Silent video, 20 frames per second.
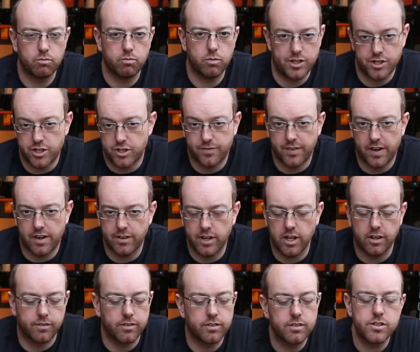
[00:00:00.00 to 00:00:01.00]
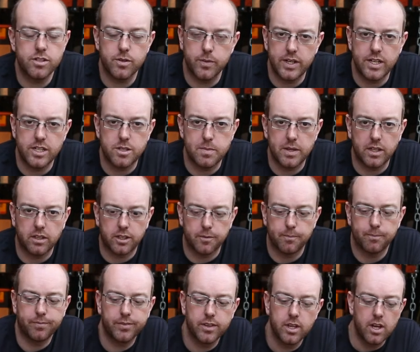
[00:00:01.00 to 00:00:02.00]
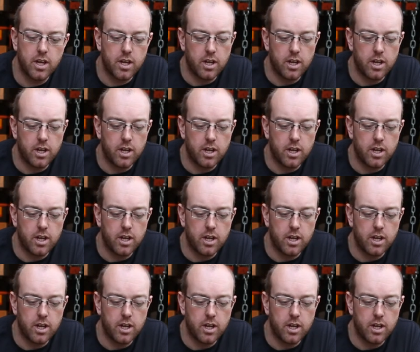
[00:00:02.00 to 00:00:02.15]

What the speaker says: which is fair enough, so we need to build them.